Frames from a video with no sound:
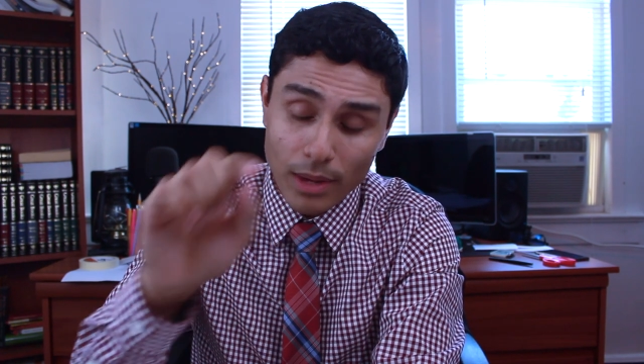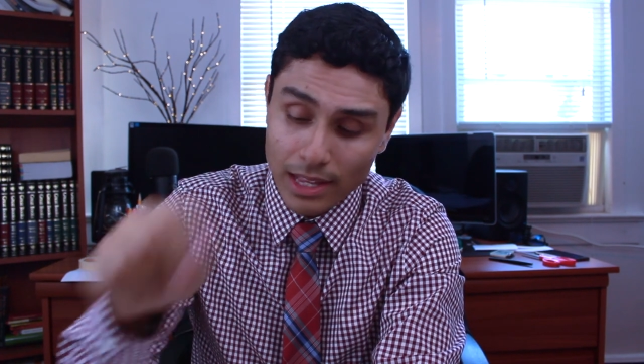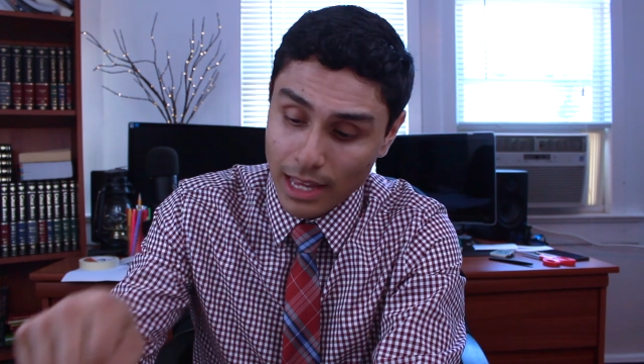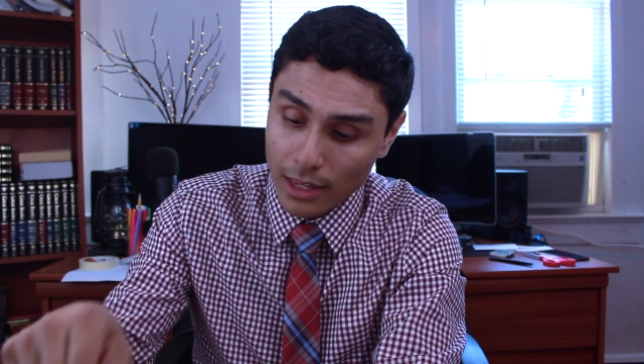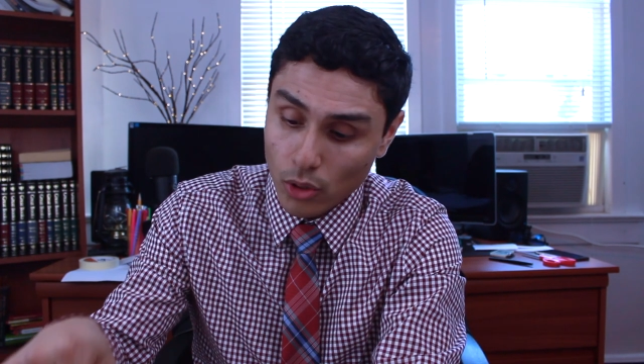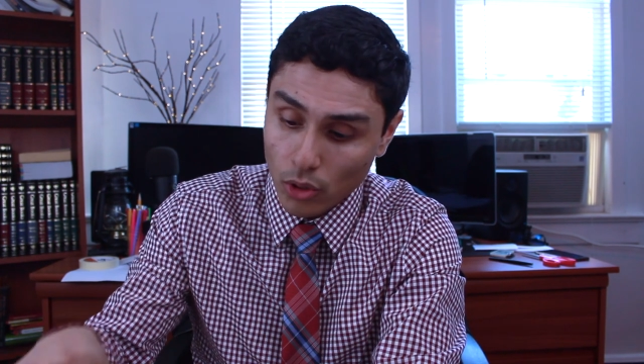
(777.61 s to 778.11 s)
and
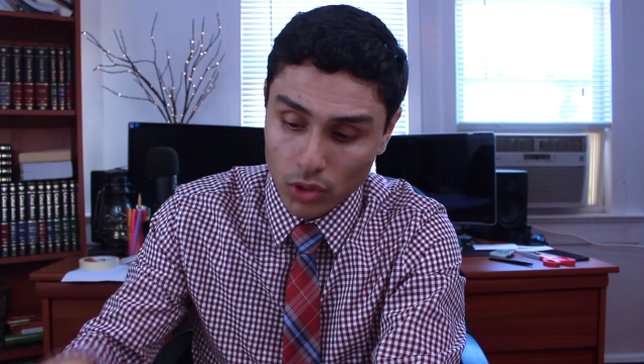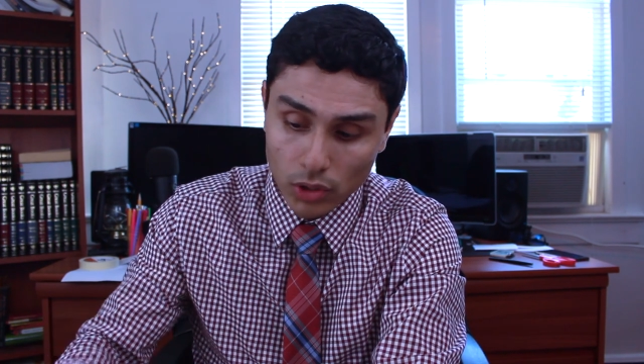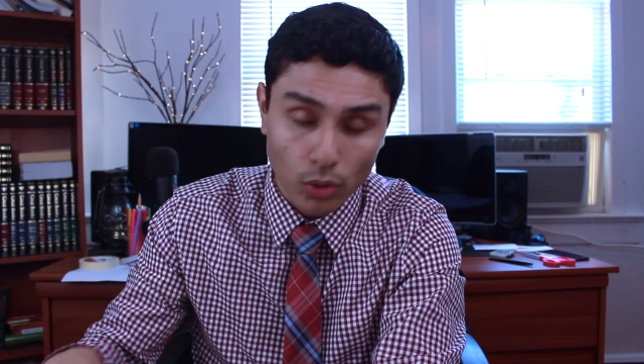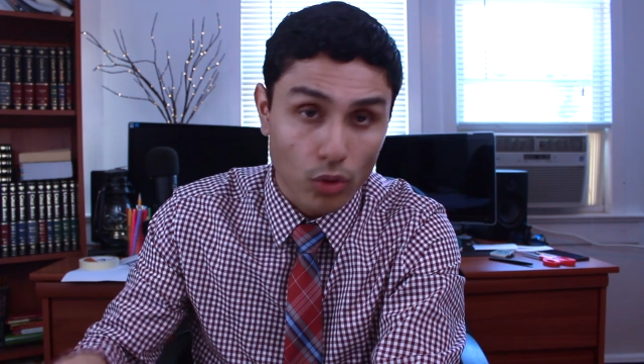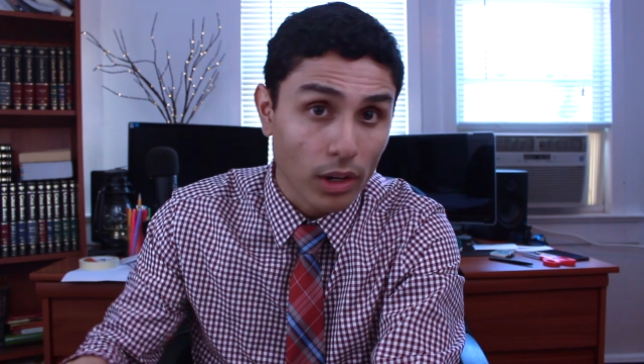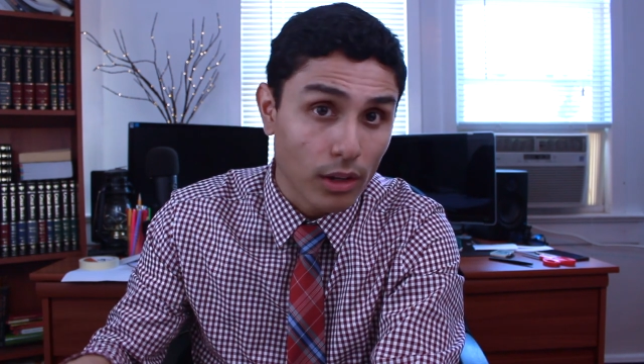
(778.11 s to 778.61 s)
yet you're
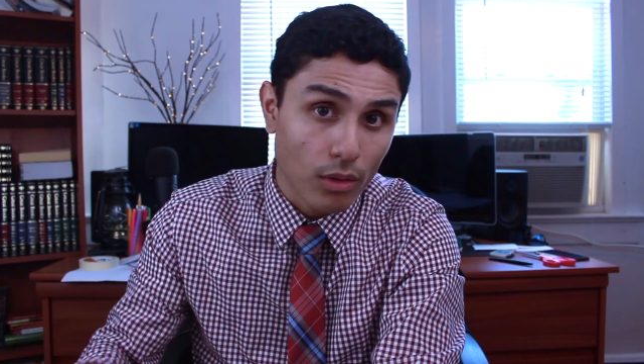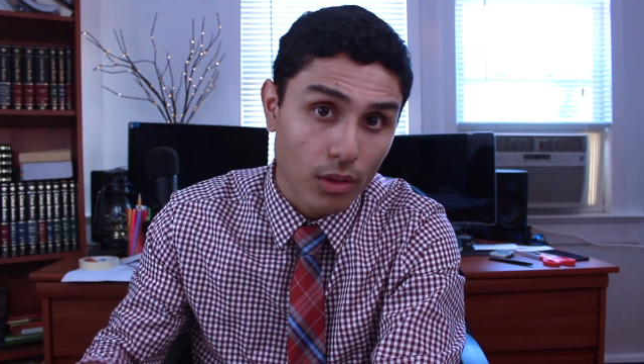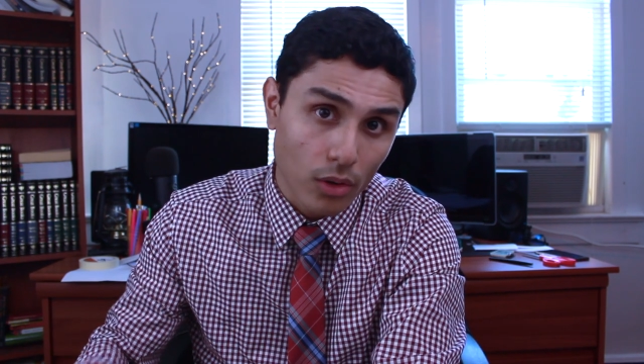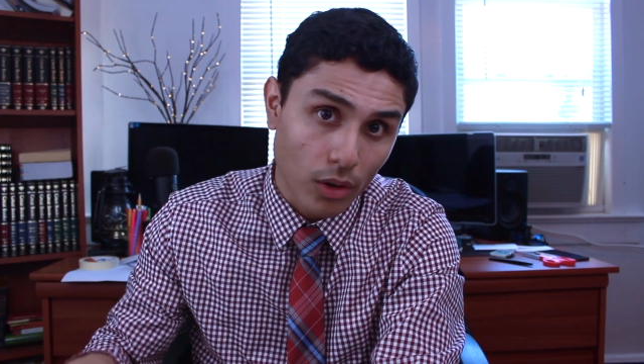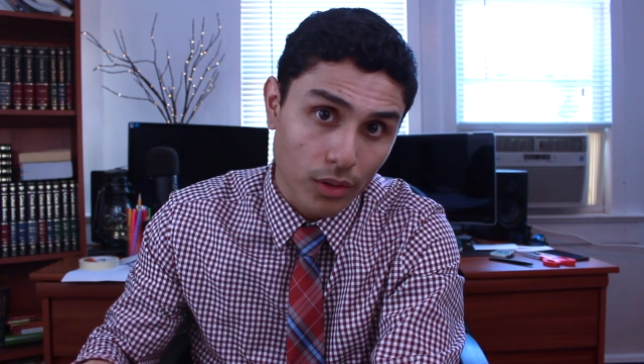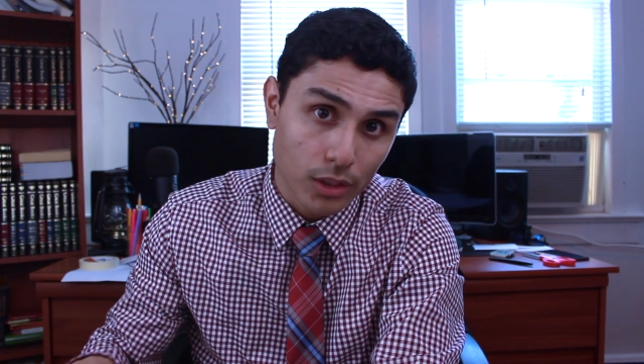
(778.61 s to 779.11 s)
still greater
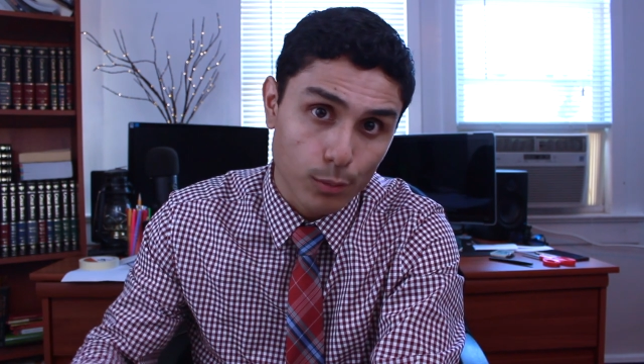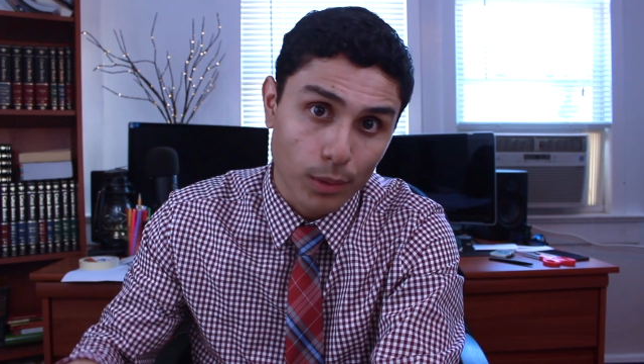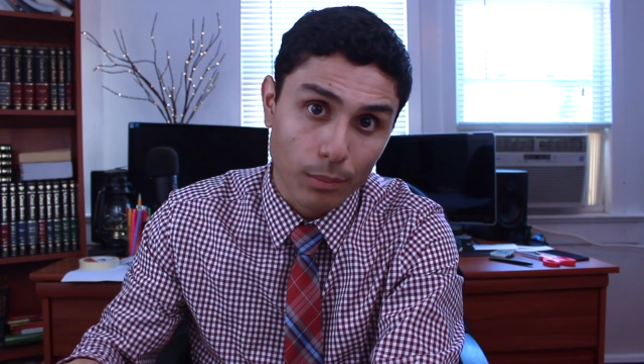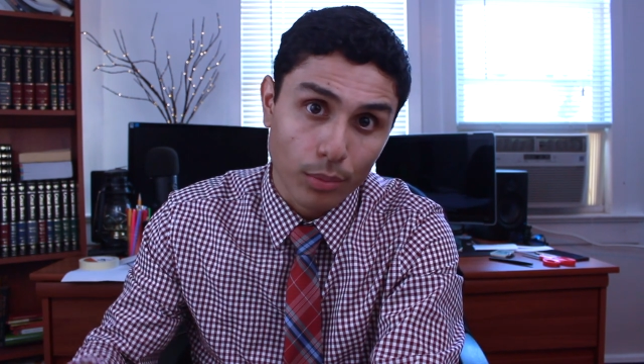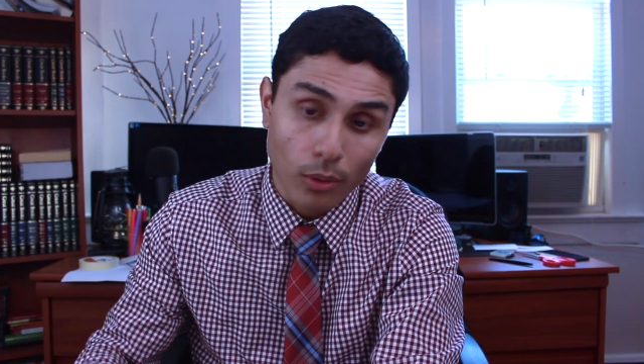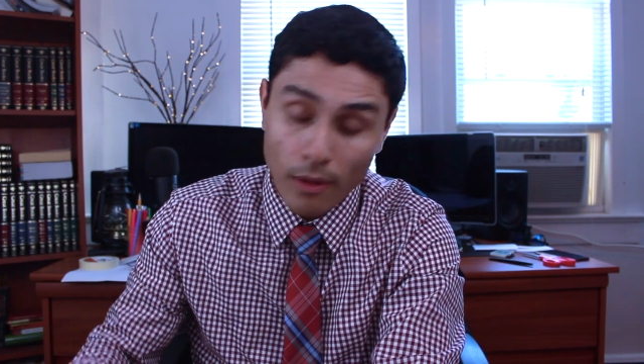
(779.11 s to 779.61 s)
than all these
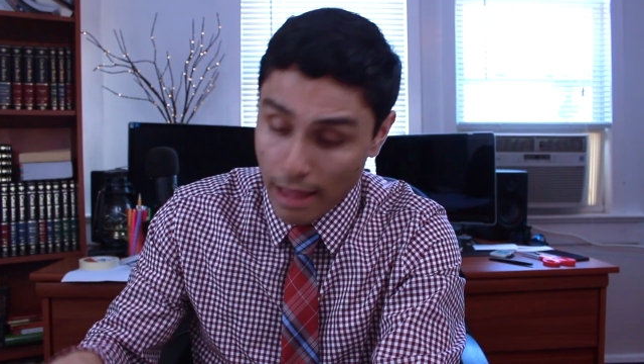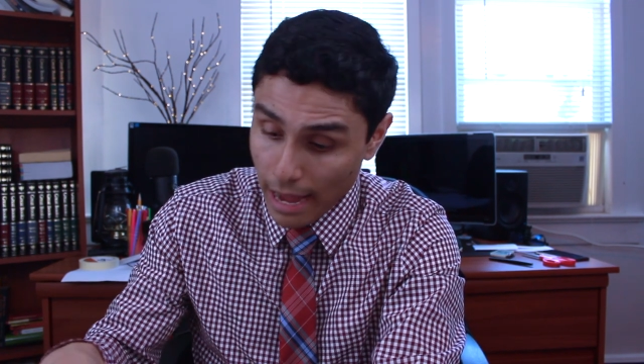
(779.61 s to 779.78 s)
people.